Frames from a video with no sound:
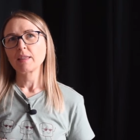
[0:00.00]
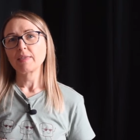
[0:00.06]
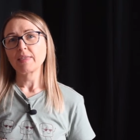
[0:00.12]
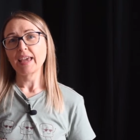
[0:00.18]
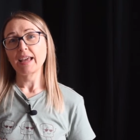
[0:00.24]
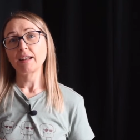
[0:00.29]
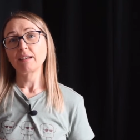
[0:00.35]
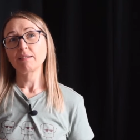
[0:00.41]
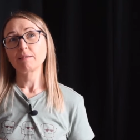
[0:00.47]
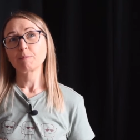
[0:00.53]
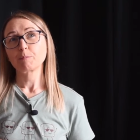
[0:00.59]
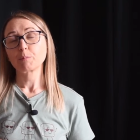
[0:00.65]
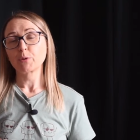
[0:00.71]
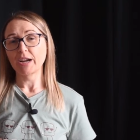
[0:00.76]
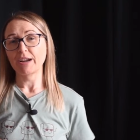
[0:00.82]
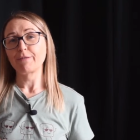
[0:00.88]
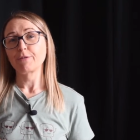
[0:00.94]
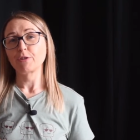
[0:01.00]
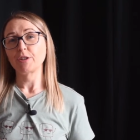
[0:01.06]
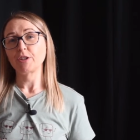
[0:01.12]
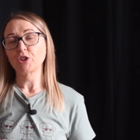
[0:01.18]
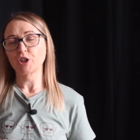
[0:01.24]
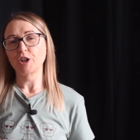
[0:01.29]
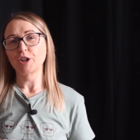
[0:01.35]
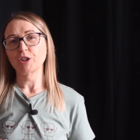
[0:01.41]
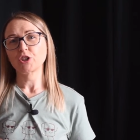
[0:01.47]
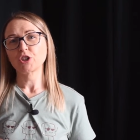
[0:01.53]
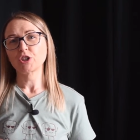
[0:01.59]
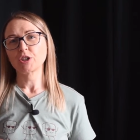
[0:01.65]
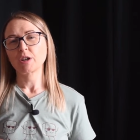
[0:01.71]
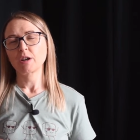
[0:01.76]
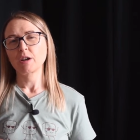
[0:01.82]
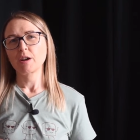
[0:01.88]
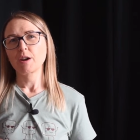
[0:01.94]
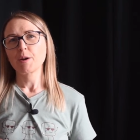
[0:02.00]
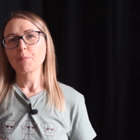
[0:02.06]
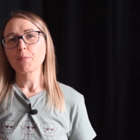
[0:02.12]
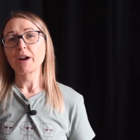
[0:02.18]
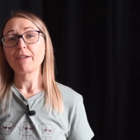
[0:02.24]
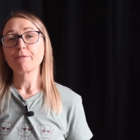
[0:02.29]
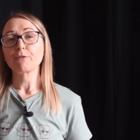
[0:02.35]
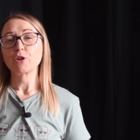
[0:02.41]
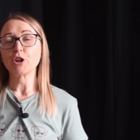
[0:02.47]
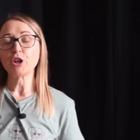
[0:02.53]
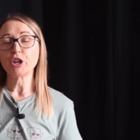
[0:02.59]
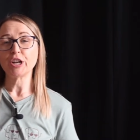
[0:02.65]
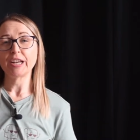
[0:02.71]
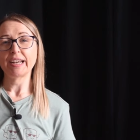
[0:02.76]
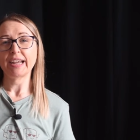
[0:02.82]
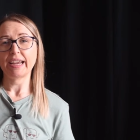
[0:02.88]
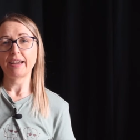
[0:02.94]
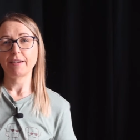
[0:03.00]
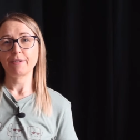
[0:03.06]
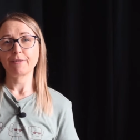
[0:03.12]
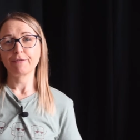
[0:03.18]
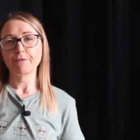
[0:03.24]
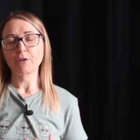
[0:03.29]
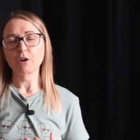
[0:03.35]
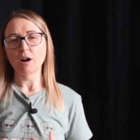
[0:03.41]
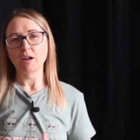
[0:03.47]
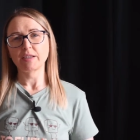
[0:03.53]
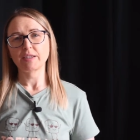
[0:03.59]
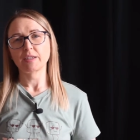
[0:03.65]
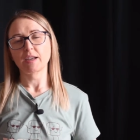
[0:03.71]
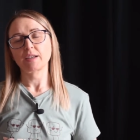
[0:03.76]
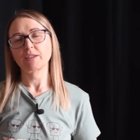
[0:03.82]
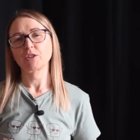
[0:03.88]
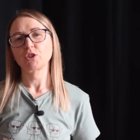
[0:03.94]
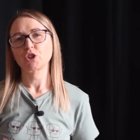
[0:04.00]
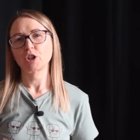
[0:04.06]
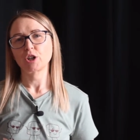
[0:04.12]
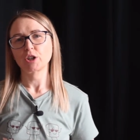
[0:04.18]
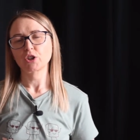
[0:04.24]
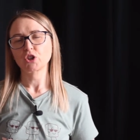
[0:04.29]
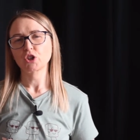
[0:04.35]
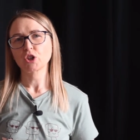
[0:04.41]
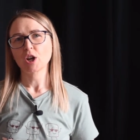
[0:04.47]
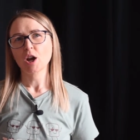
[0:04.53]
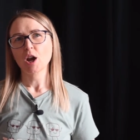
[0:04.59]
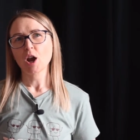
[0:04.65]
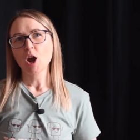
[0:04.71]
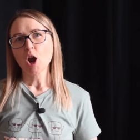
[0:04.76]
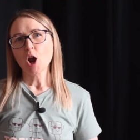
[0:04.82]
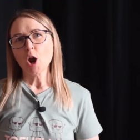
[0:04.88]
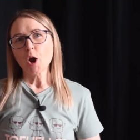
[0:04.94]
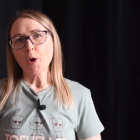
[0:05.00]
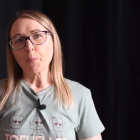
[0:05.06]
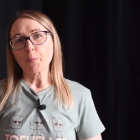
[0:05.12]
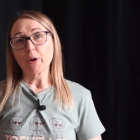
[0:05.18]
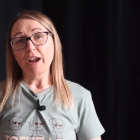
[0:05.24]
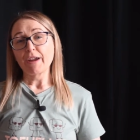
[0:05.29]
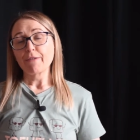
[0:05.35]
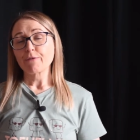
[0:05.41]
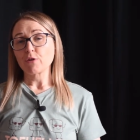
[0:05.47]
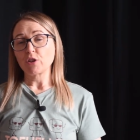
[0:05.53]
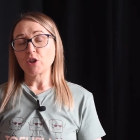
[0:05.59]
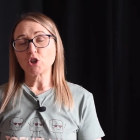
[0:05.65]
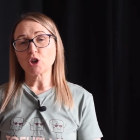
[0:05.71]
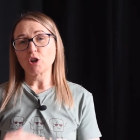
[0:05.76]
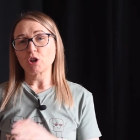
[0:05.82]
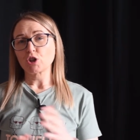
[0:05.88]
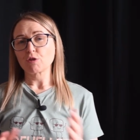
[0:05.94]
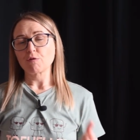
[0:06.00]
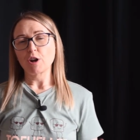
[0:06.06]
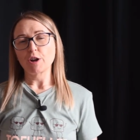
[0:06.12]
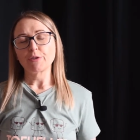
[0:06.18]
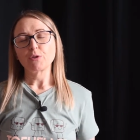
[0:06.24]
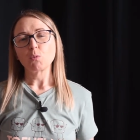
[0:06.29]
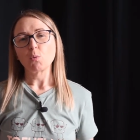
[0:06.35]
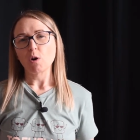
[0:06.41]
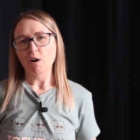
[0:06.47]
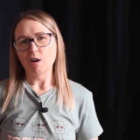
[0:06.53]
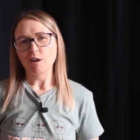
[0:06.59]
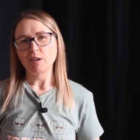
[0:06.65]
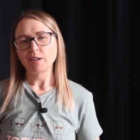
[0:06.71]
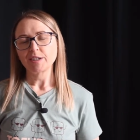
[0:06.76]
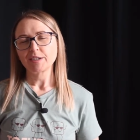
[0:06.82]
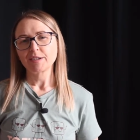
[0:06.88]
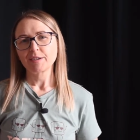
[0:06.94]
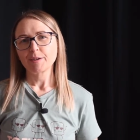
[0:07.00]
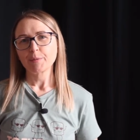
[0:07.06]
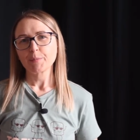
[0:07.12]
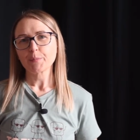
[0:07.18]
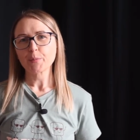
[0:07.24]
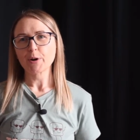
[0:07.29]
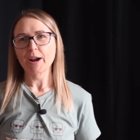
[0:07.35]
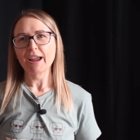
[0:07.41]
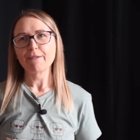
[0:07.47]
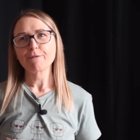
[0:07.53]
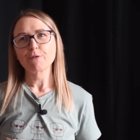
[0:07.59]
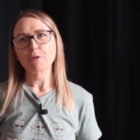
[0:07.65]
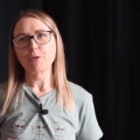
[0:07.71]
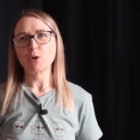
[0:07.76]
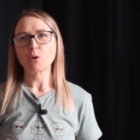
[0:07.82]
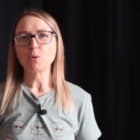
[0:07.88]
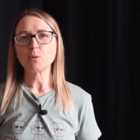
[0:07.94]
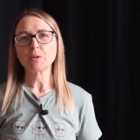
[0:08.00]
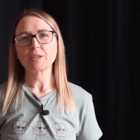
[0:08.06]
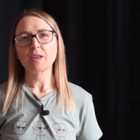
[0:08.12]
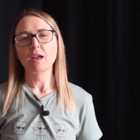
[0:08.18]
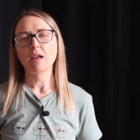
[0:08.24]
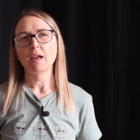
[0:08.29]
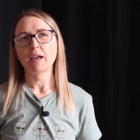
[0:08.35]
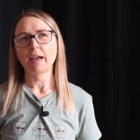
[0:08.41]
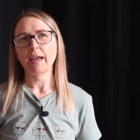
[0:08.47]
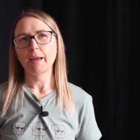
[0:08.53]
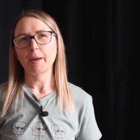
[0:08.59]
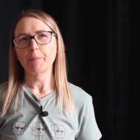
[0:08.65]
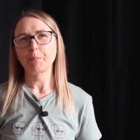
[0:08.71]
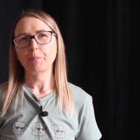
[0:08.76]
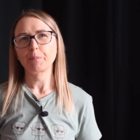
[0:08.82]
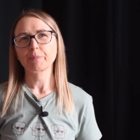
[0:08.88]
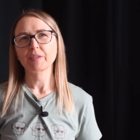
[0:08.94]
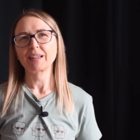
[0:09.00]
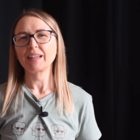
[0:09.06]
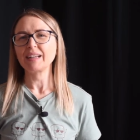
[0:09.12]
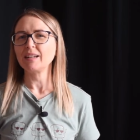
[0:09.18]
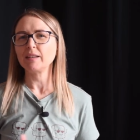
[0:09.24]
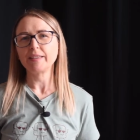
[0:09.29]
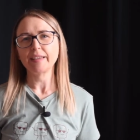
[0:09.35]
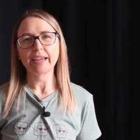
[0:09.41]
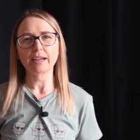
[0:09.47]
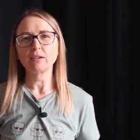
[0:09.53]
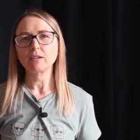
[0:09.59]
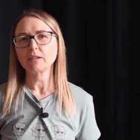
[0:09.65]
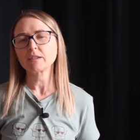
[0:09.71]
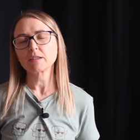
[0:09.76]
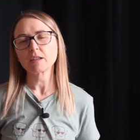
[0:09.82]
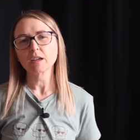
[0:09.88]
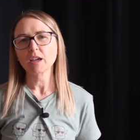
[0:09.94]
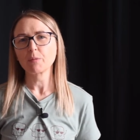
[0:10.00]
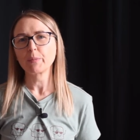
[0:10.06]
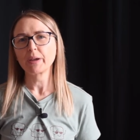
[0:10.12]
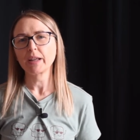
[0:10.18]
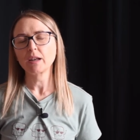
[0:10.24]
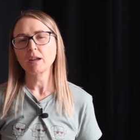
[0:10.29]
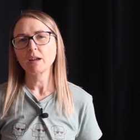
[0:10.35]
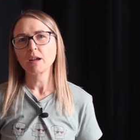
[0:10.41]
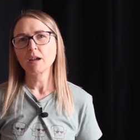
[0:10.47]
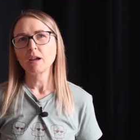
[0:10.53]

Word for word: Then pray for the church. Pray for unity for us as a church pray for the church around the world, pray for those um, little niggles that come in,